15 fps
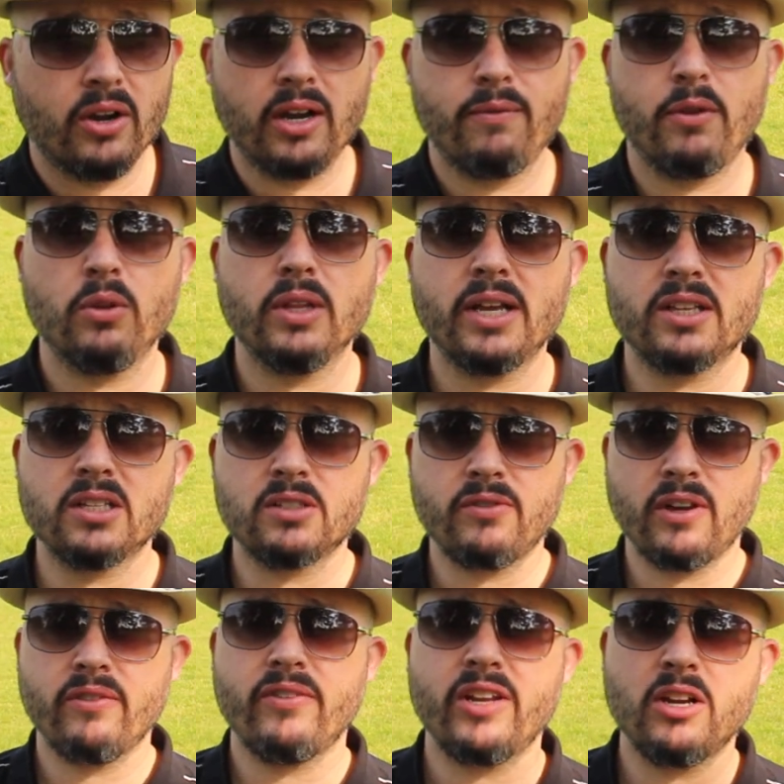And if you like this
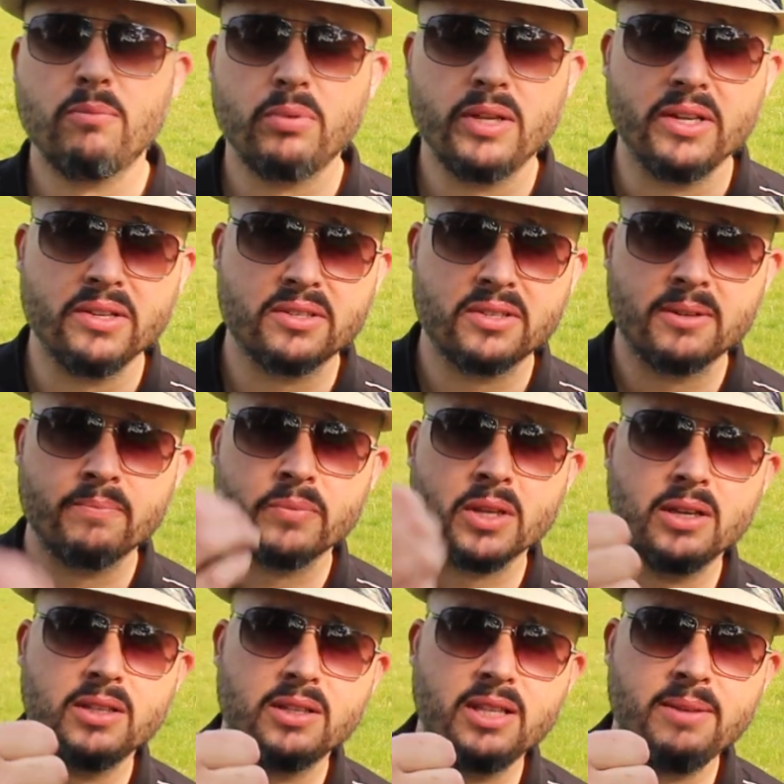very video, please
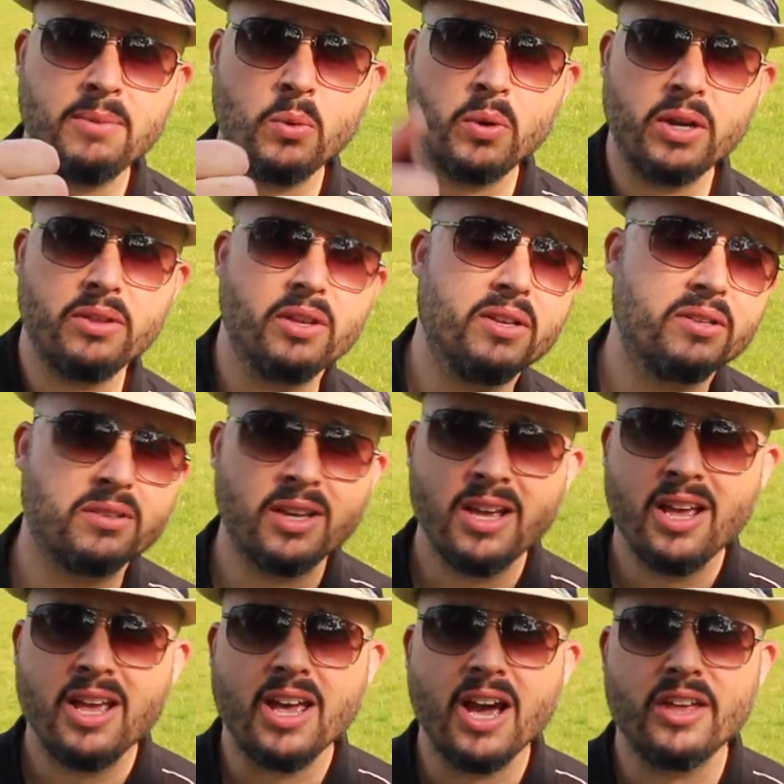leave me one of these.
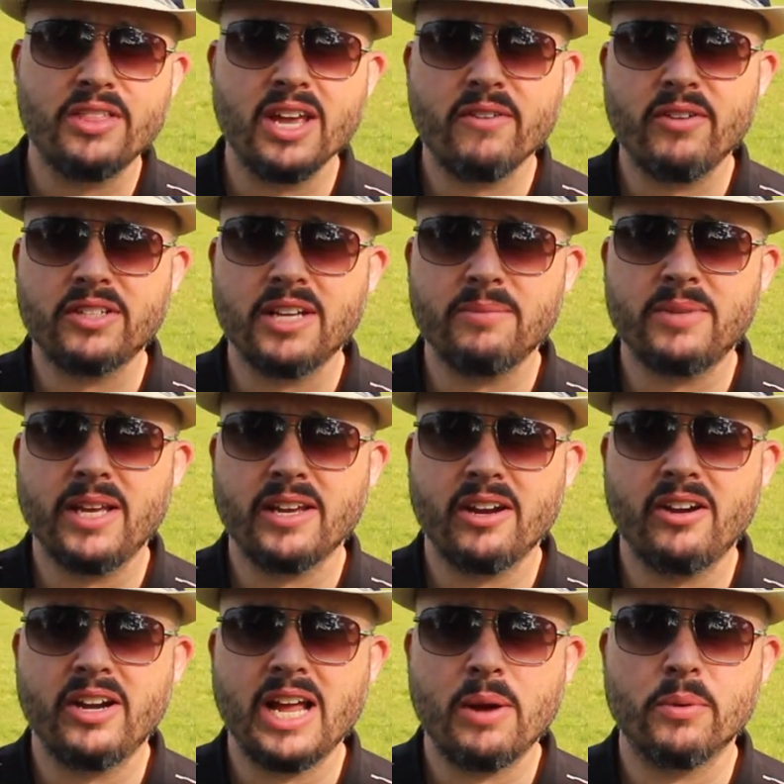I thank you for your time, take
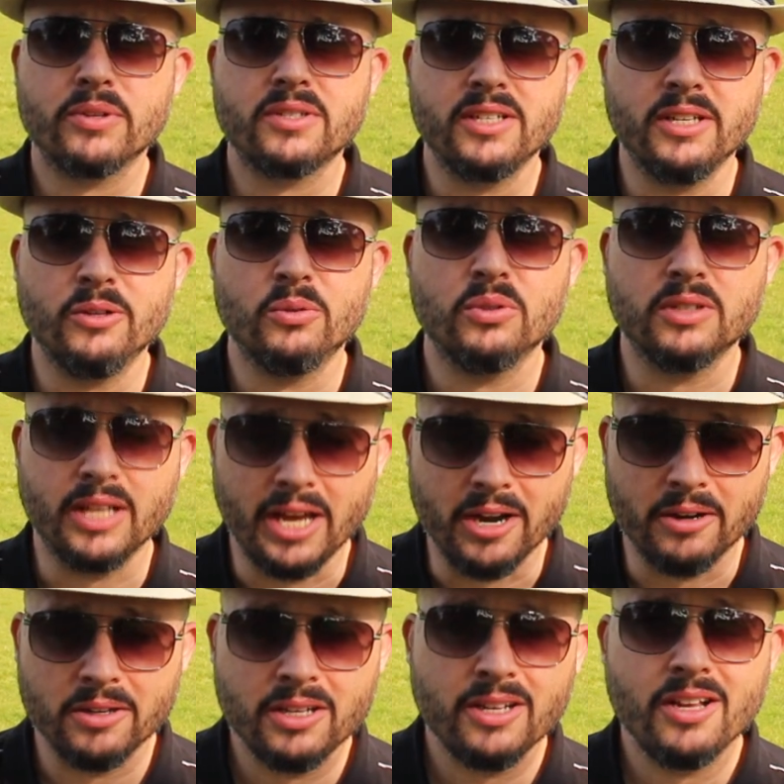care, and I will see you
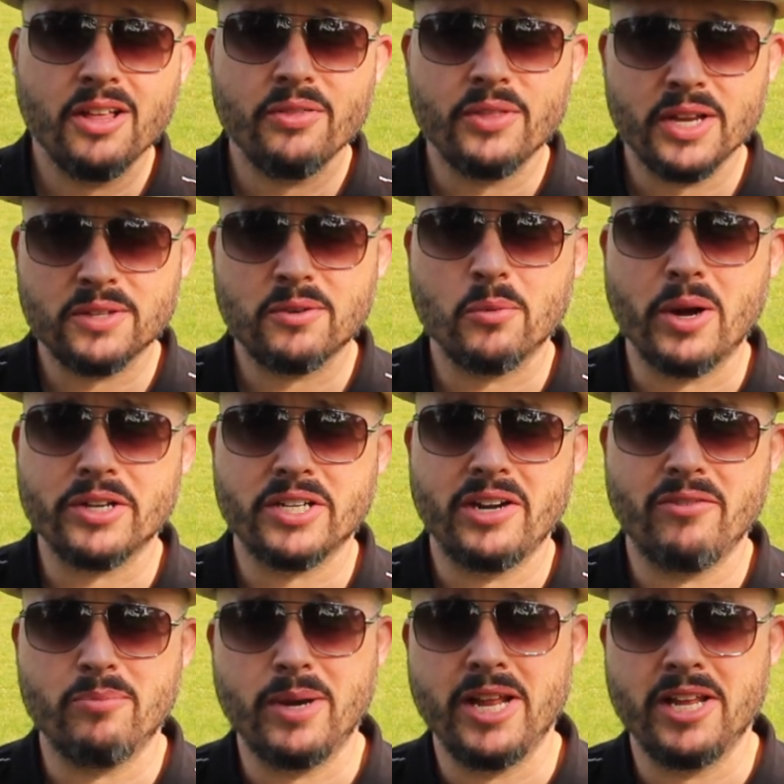later. Thanks for watching,
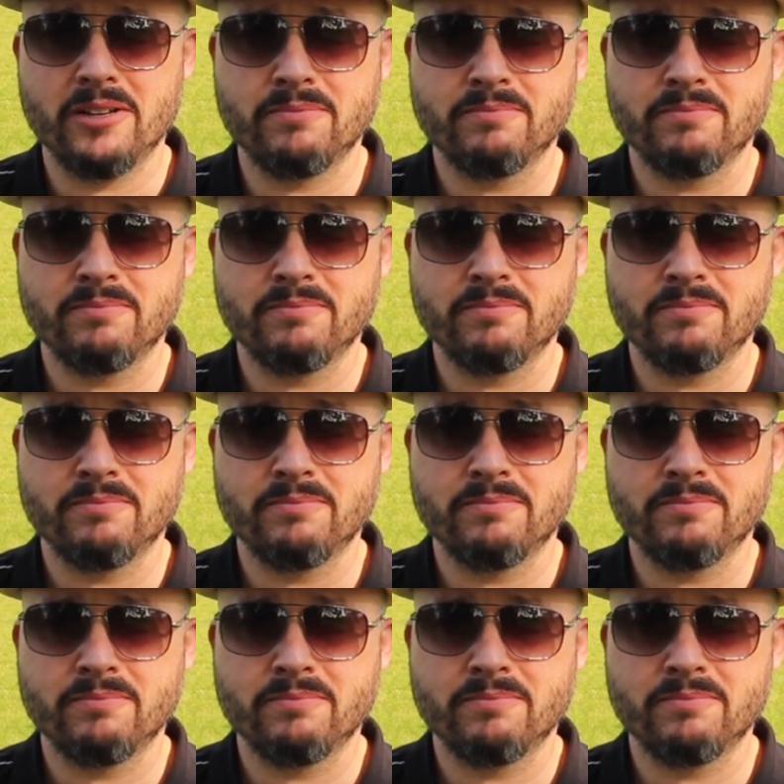everybody.